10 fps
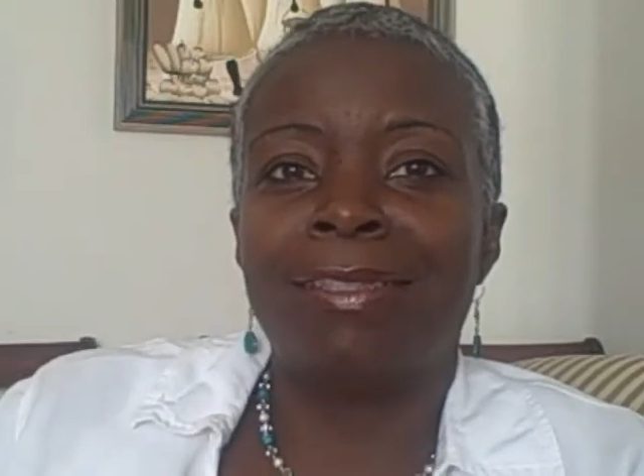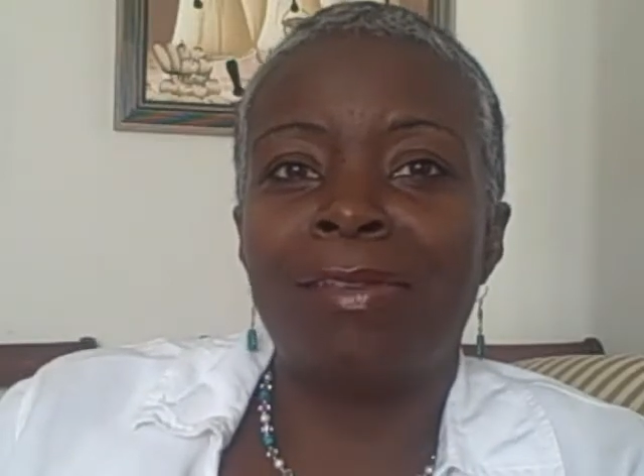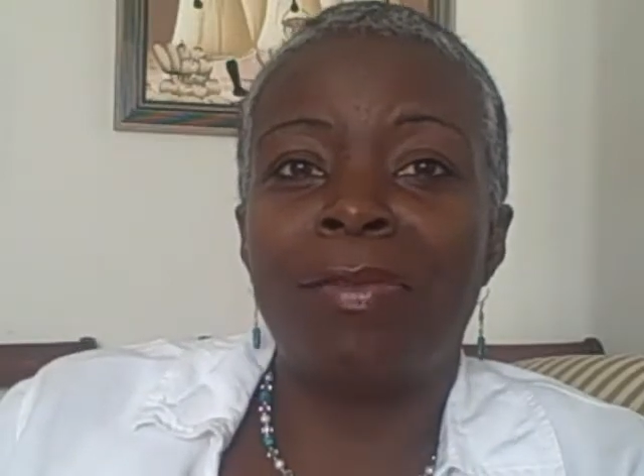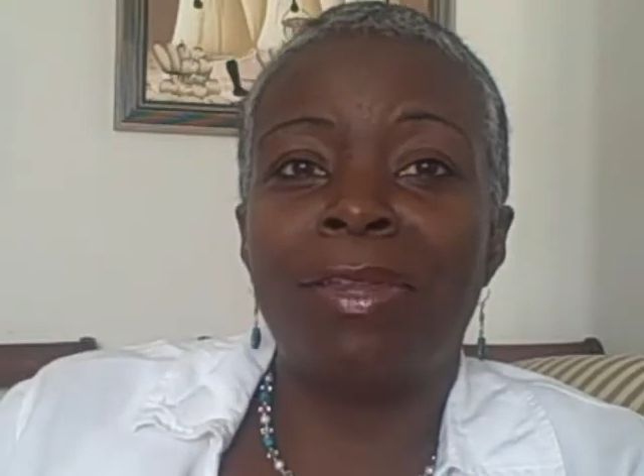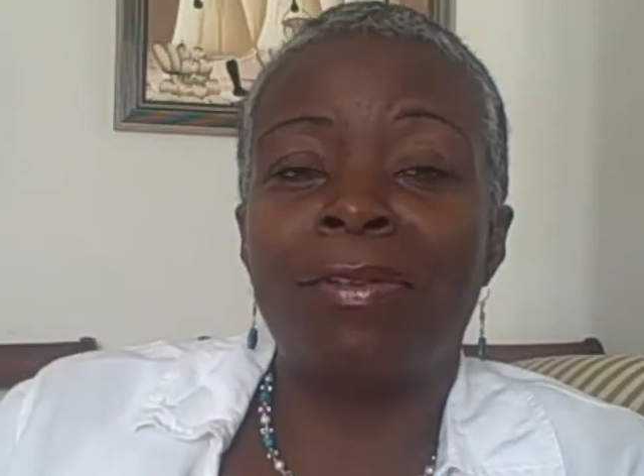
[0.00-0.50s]

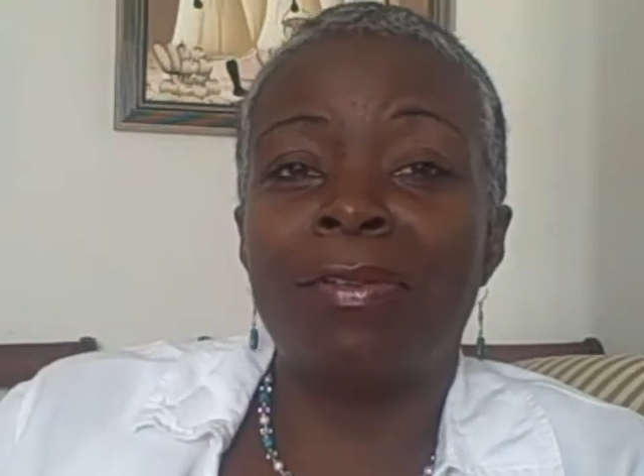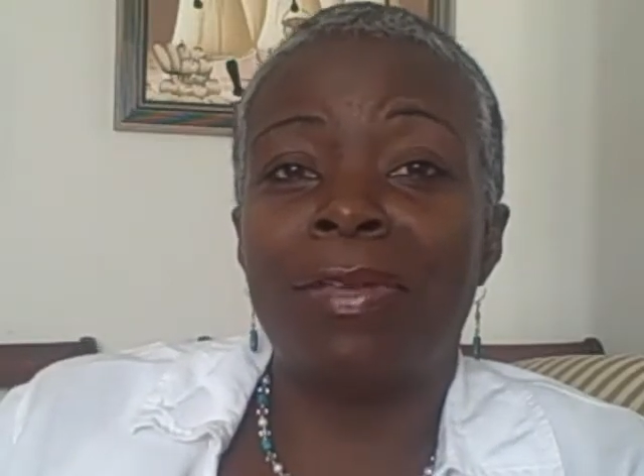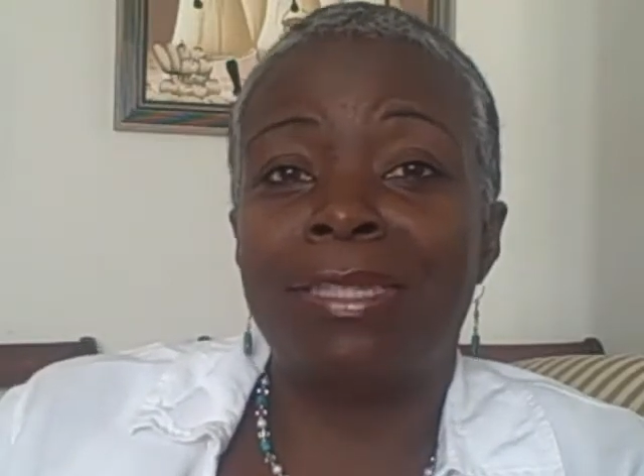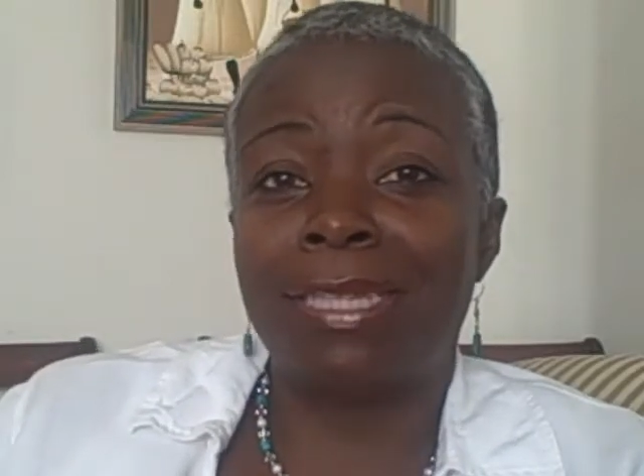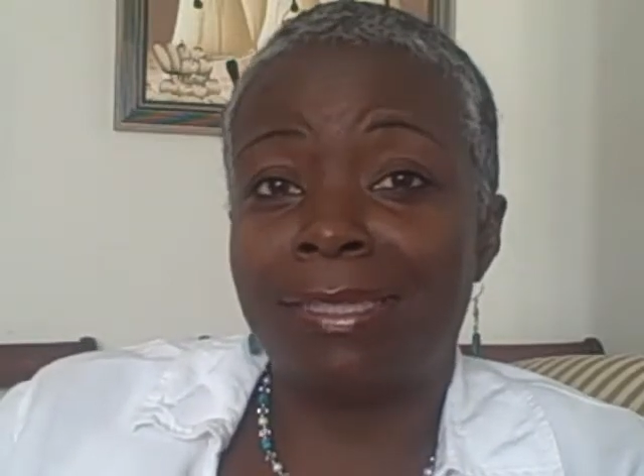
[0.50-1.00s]
so we don't know
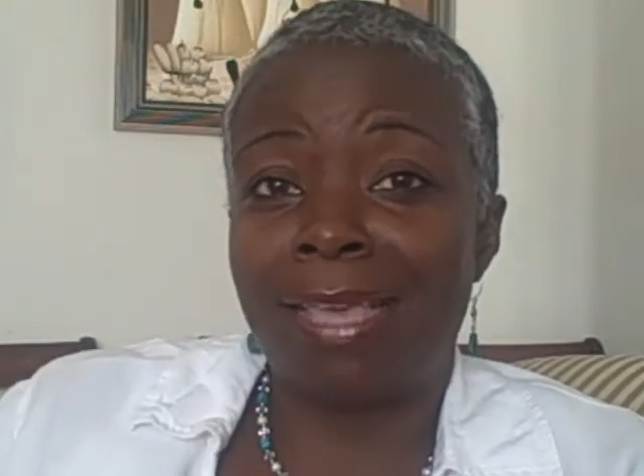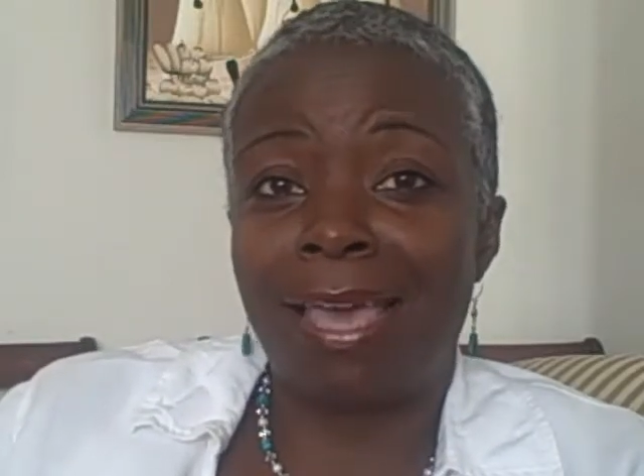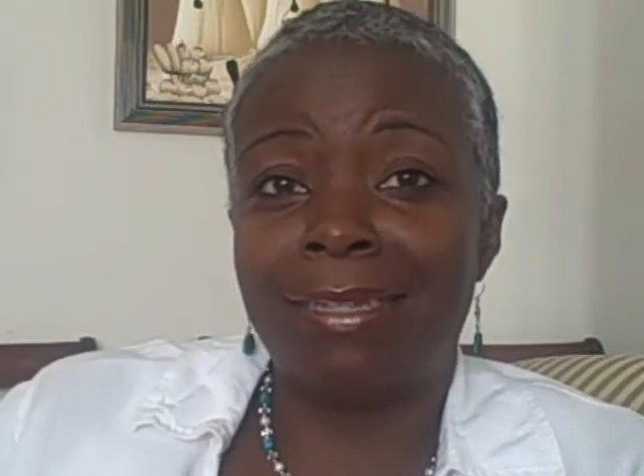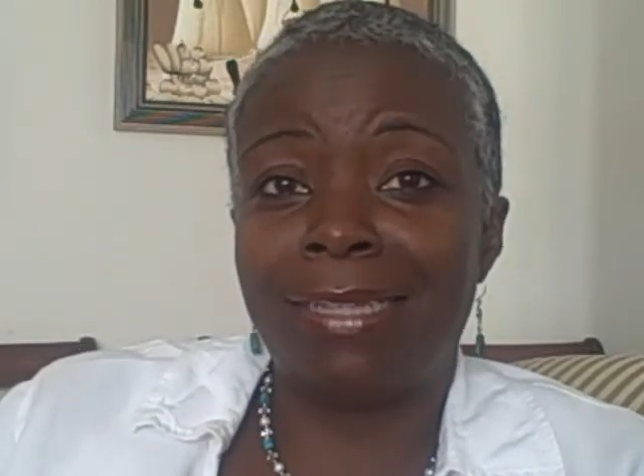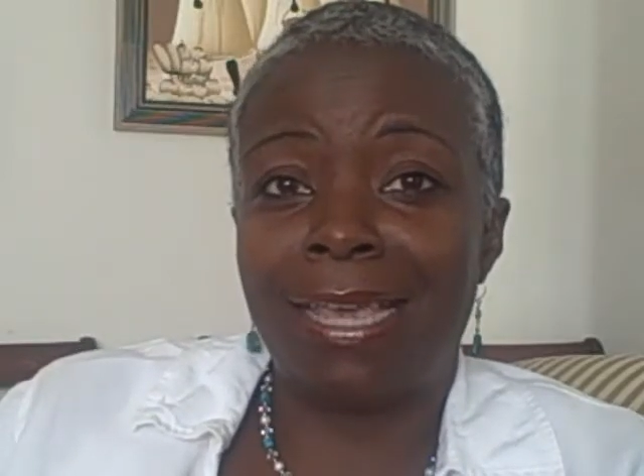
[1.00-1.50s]
its
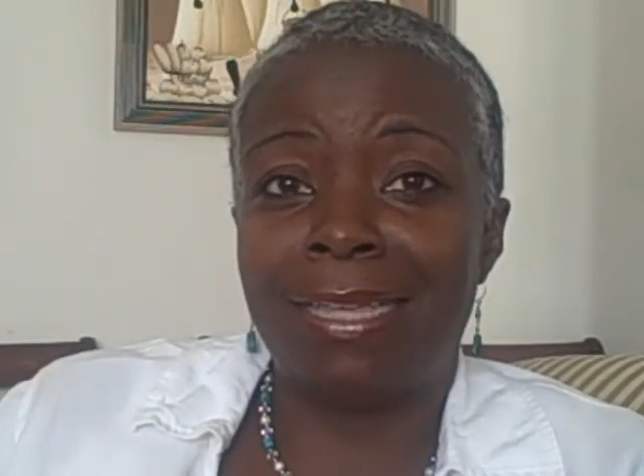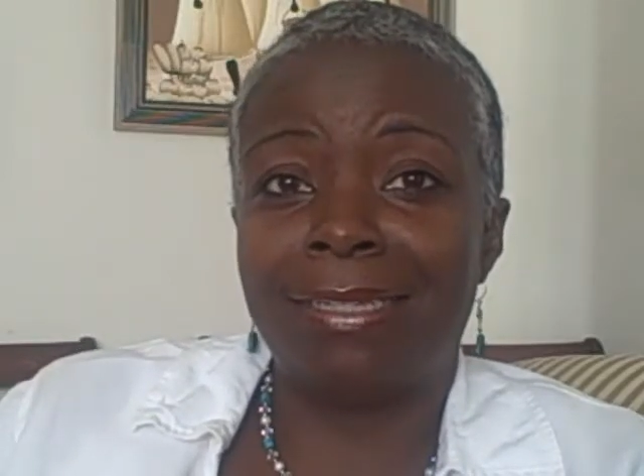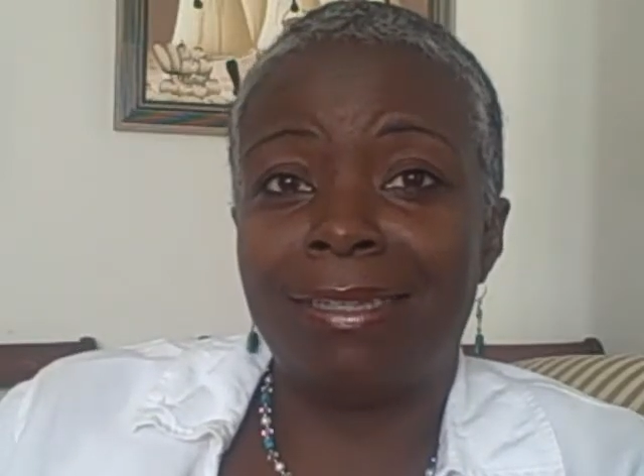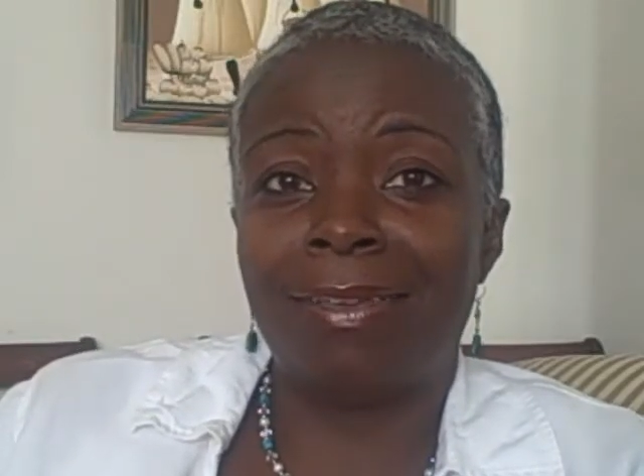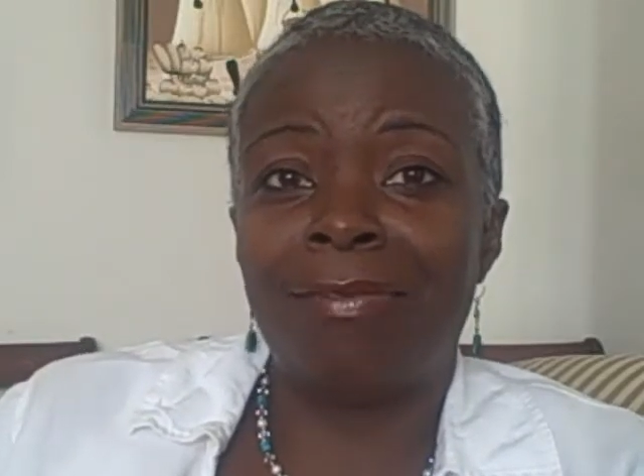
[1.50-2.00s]
exact date